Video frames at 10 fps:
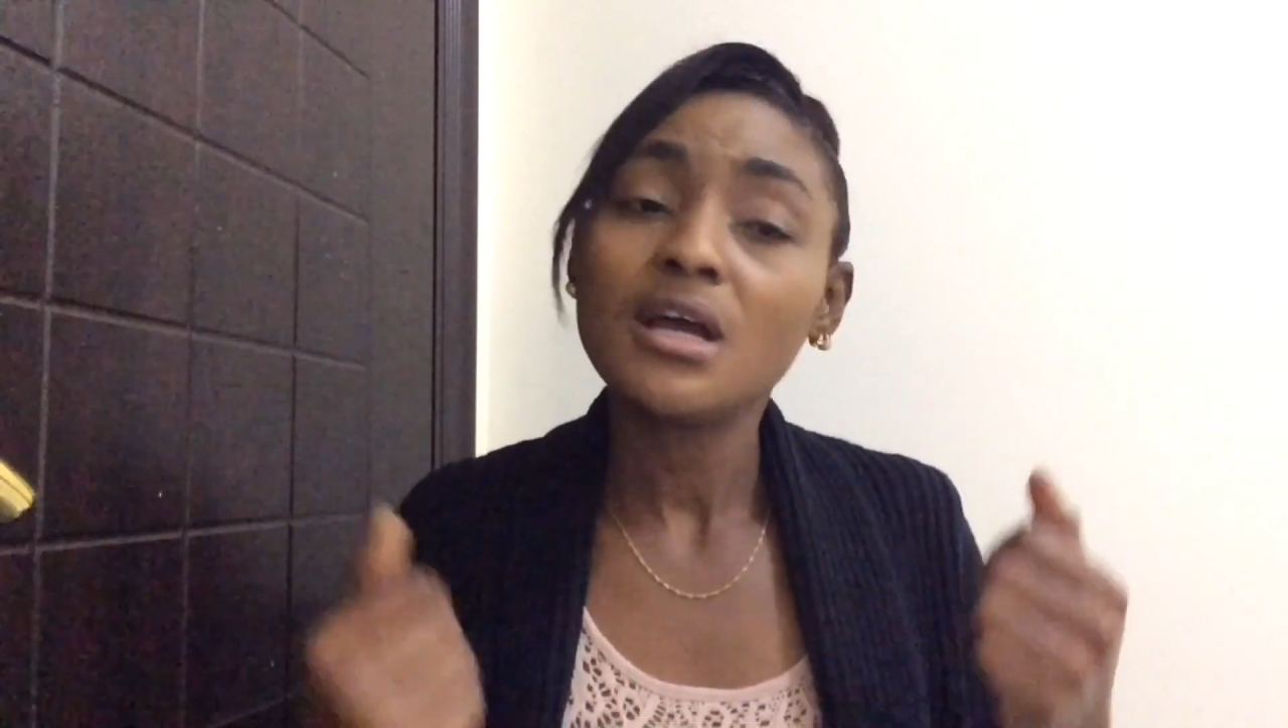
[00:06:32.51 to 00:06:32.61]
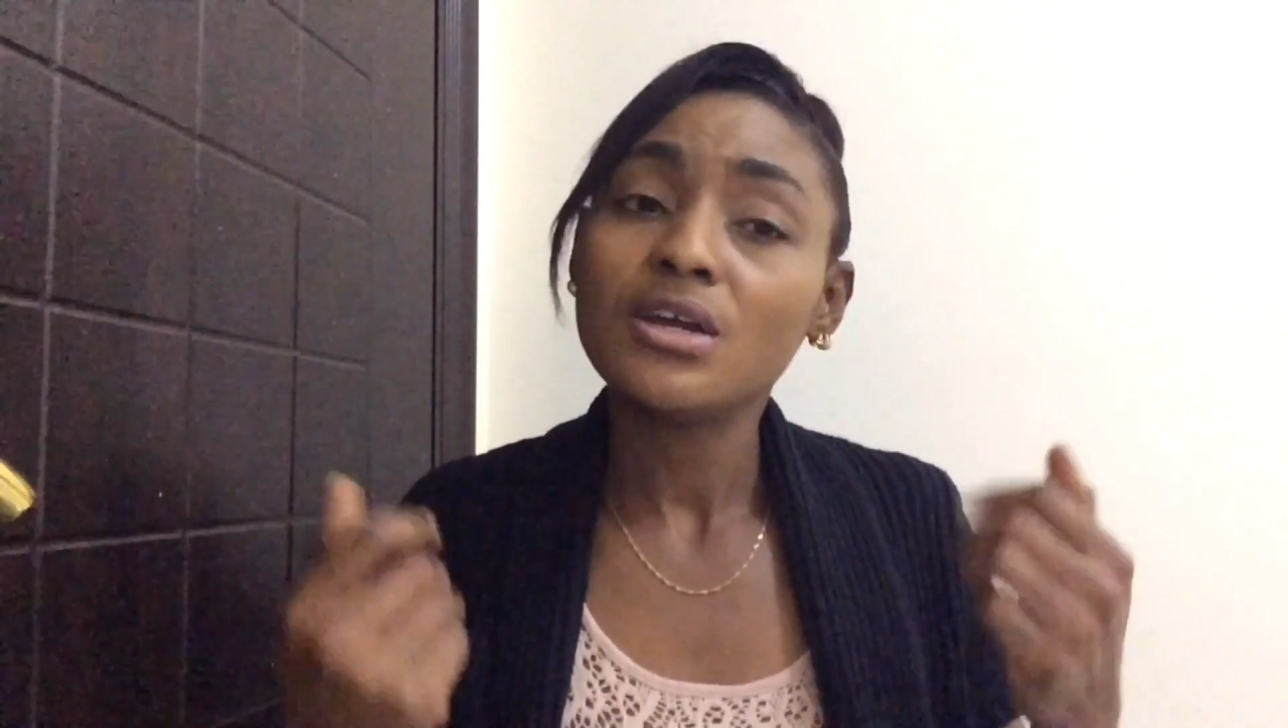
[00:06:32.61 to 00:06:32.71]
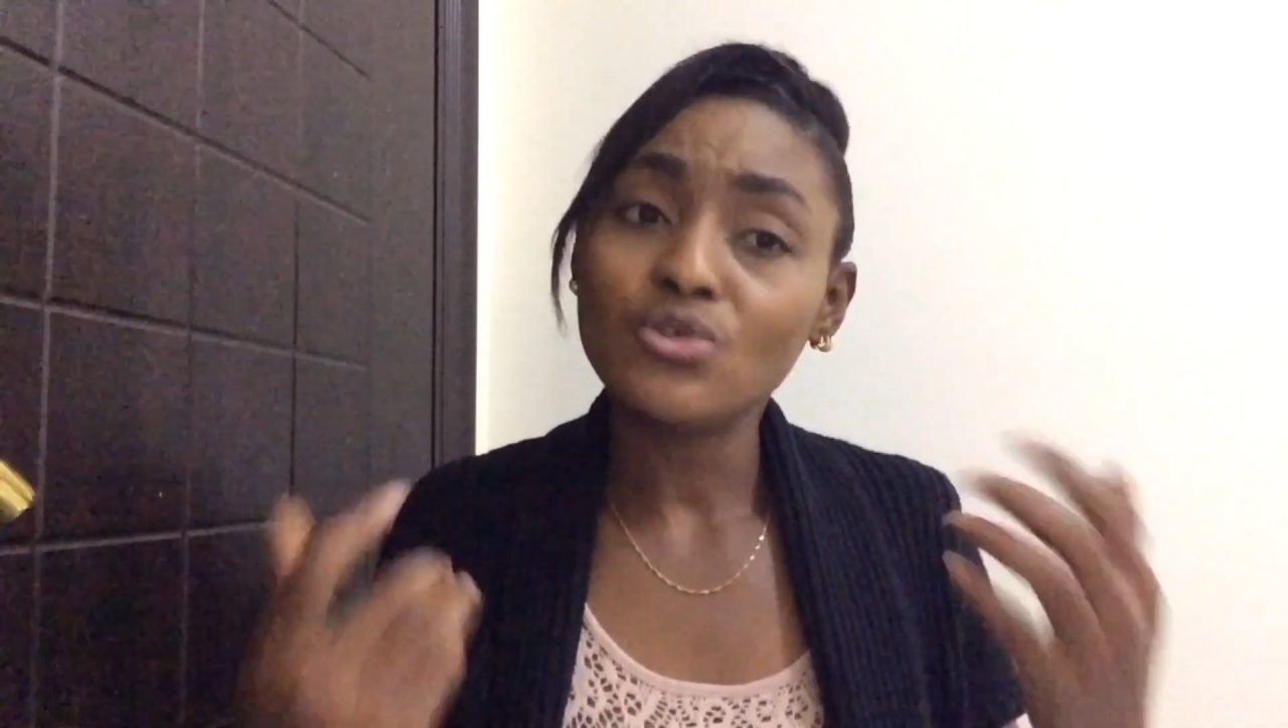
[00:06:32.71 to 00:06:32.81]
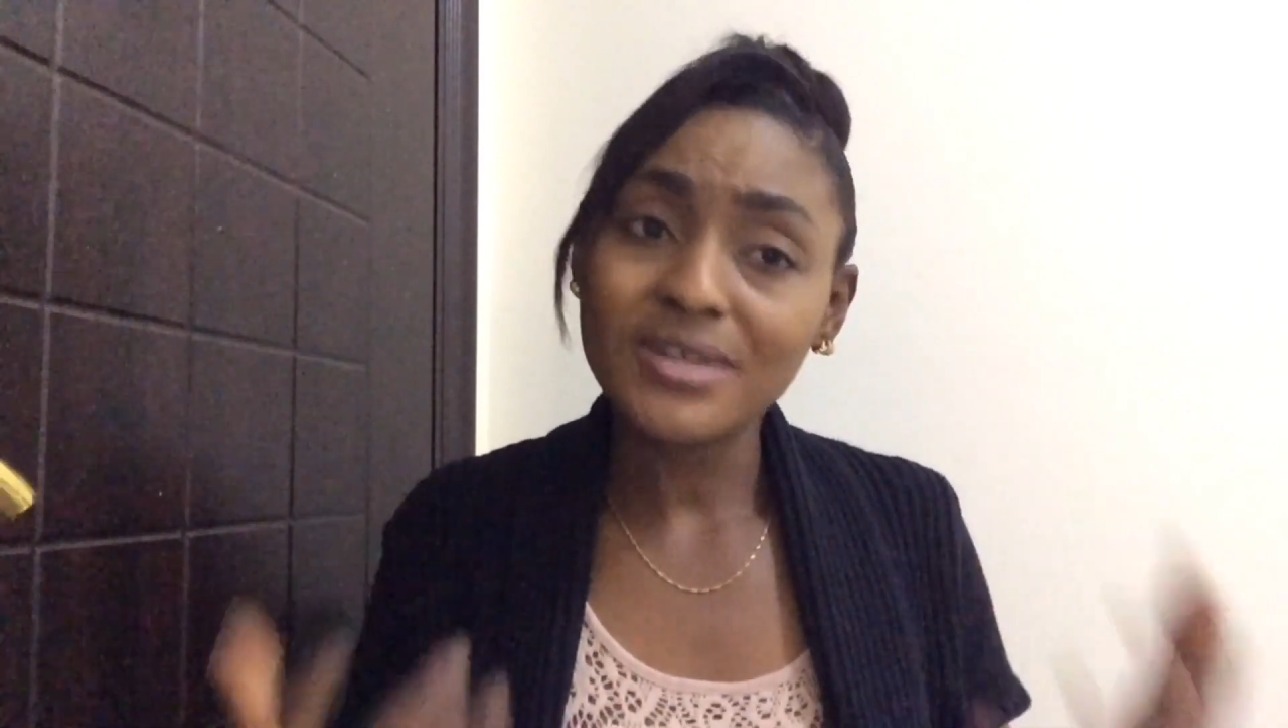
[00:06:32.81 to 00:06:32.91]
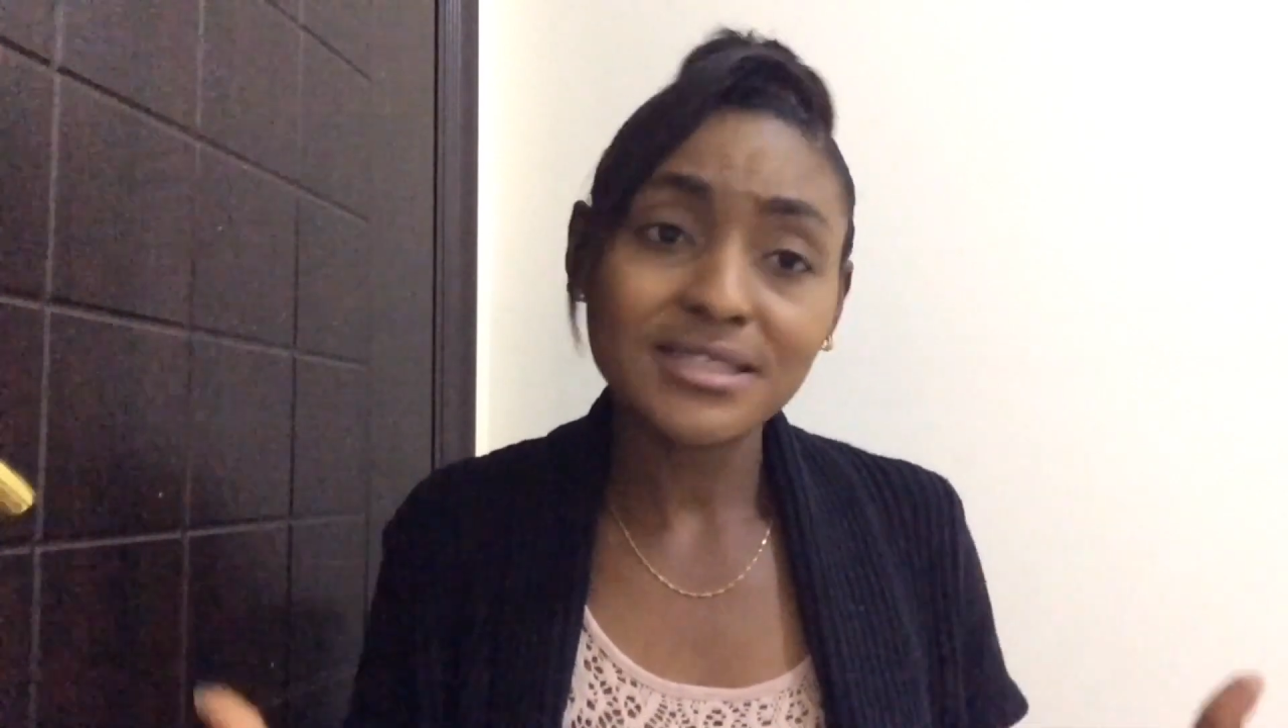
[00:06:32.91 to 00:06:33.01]

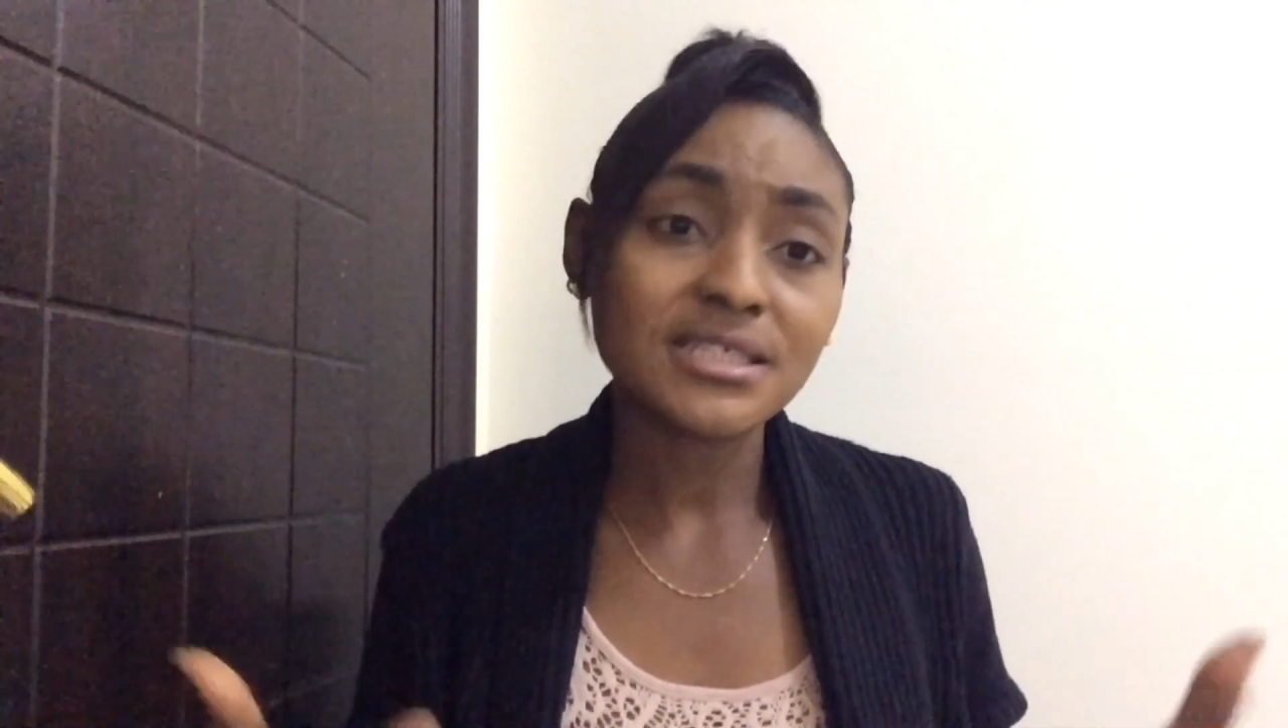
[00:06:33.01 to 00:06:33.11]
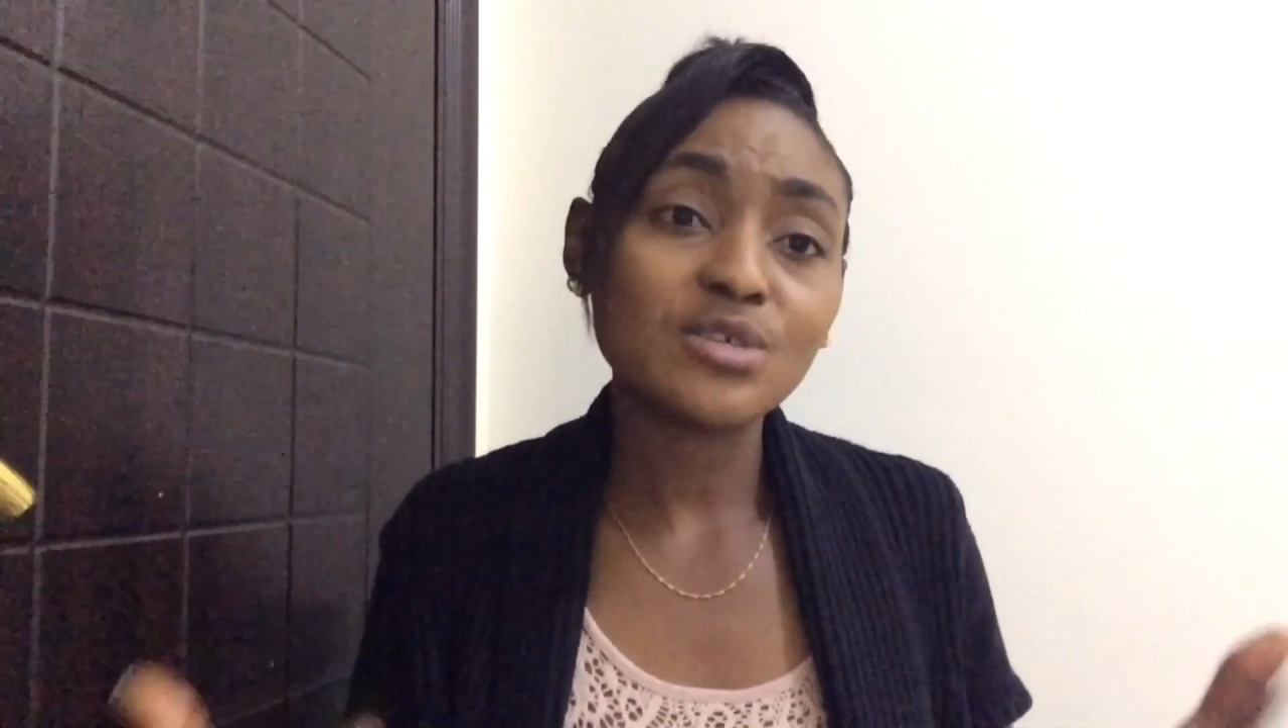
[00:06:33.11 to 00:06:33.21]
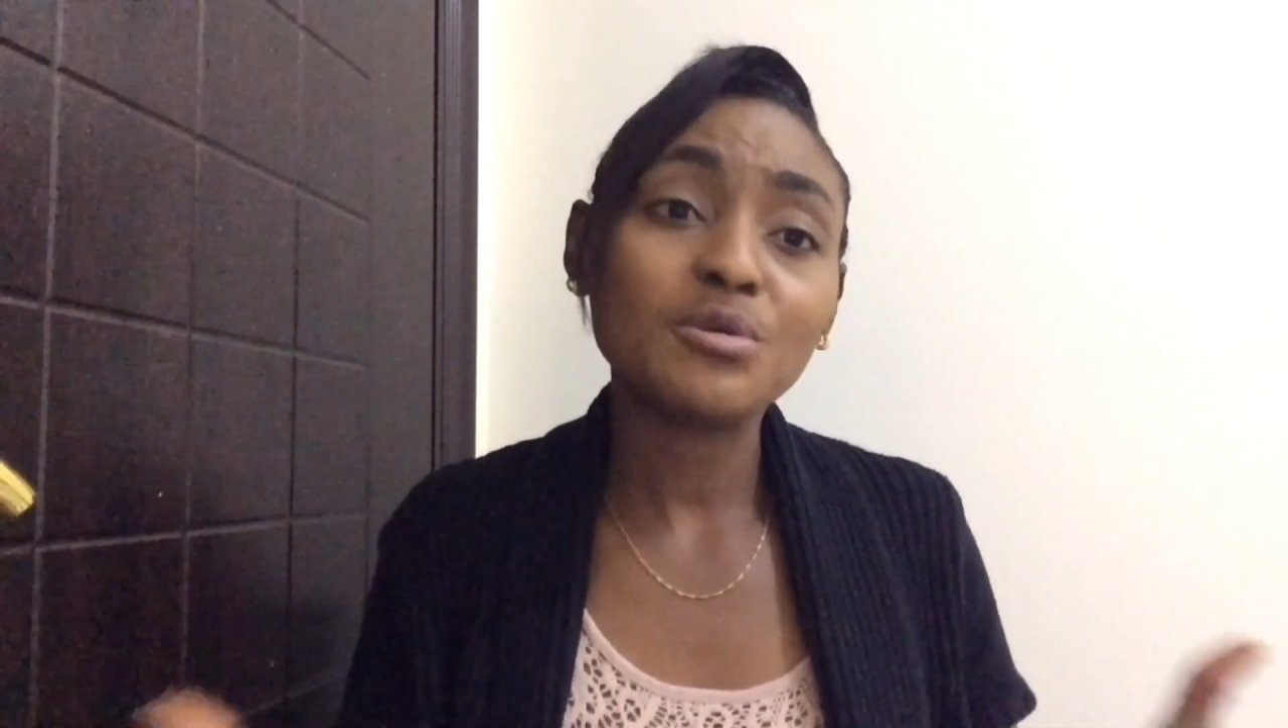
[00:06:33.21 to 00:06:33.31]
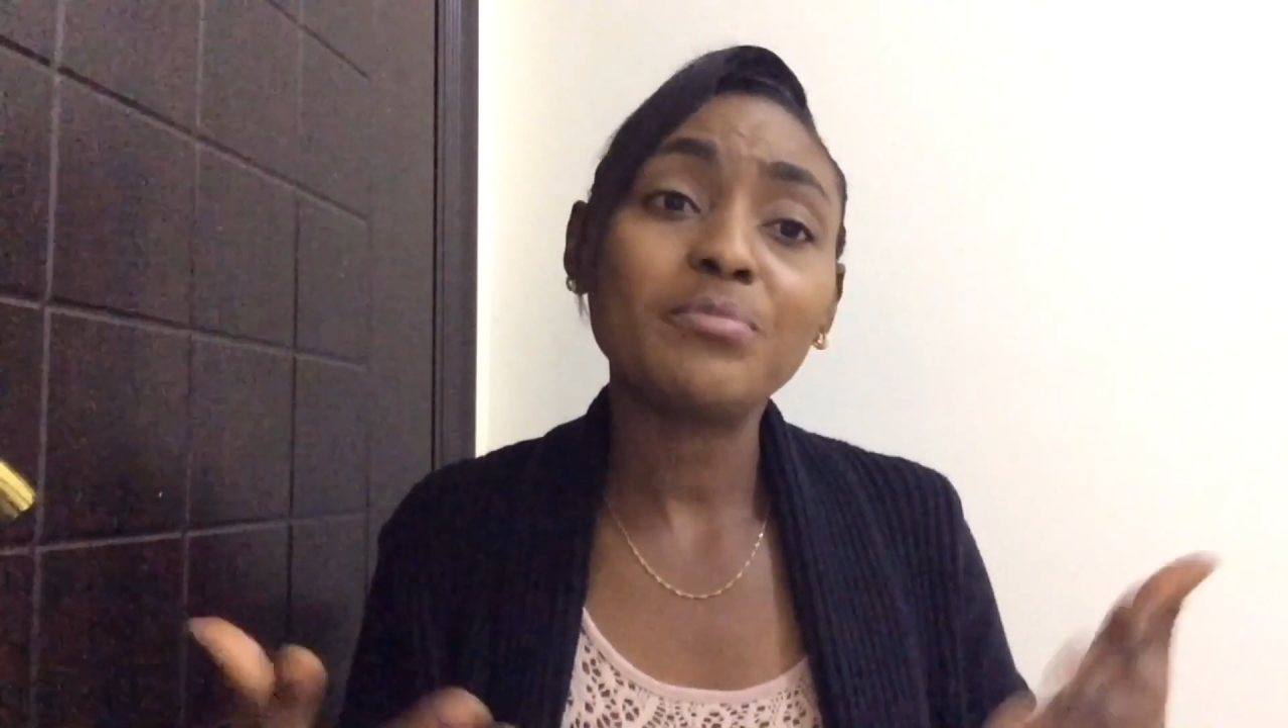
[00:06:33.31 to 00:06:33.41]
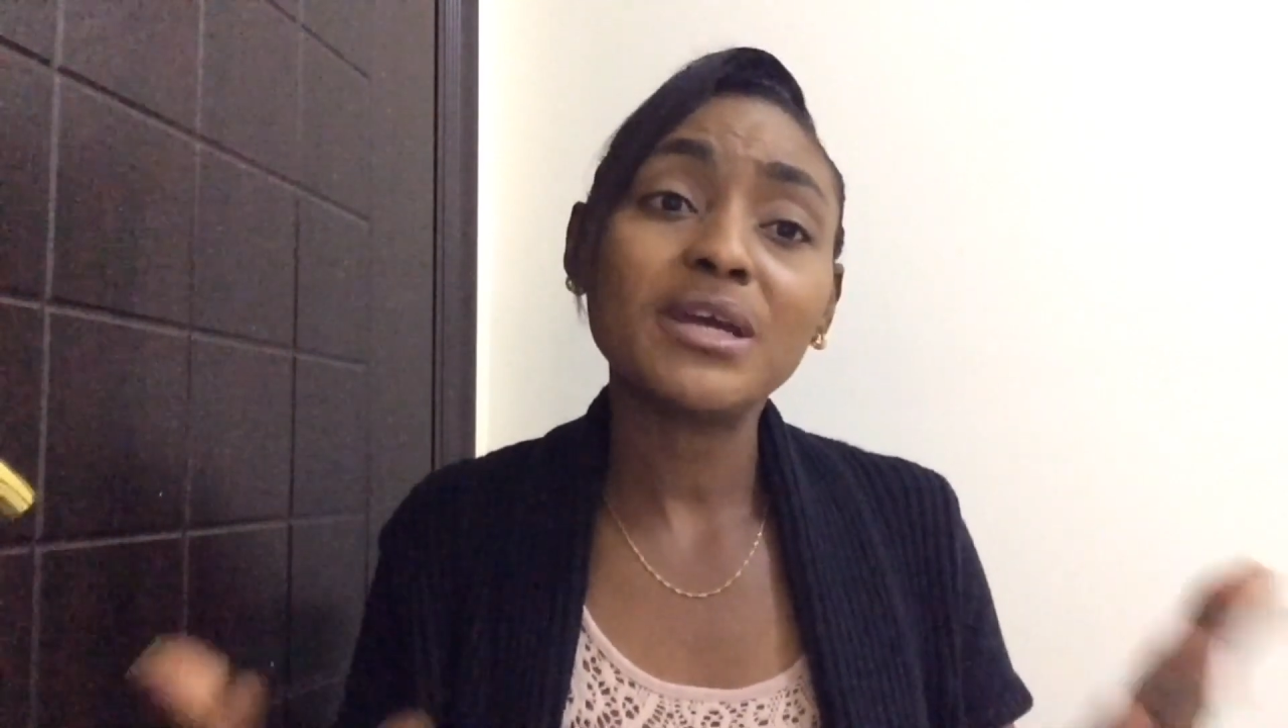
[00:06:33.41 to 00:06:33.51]
you can still
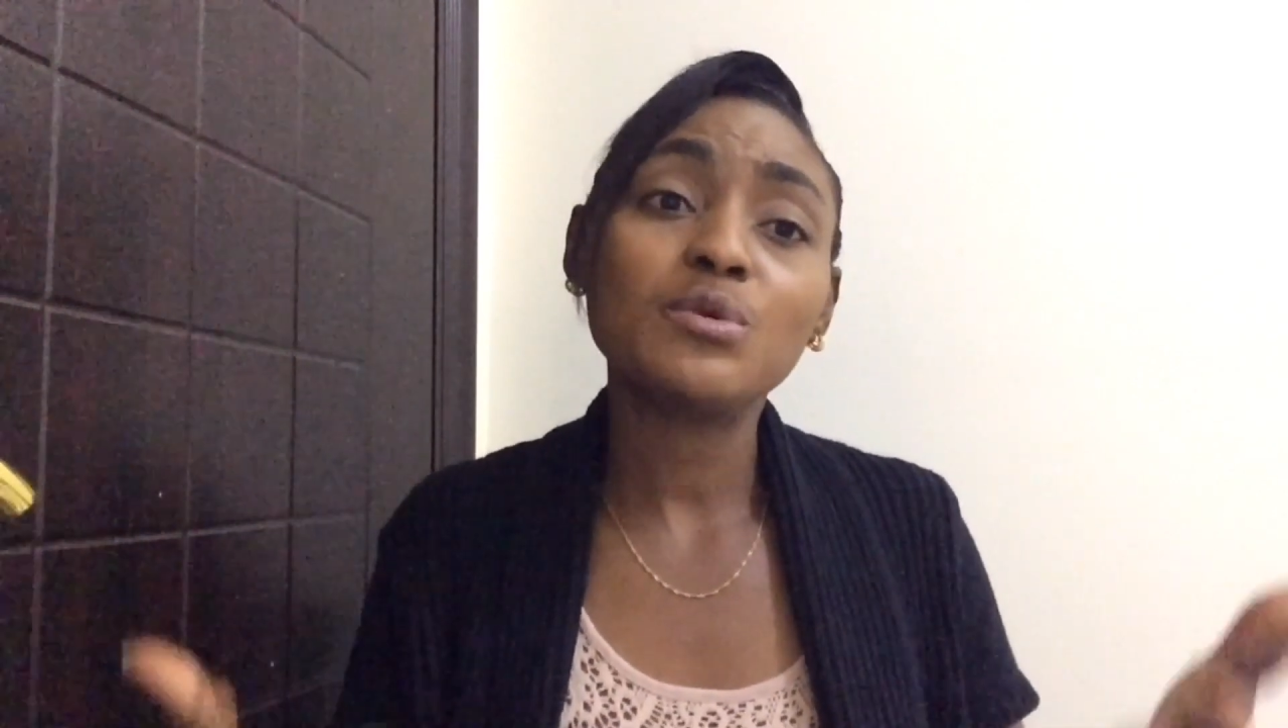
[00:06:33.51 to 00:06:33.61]
be paid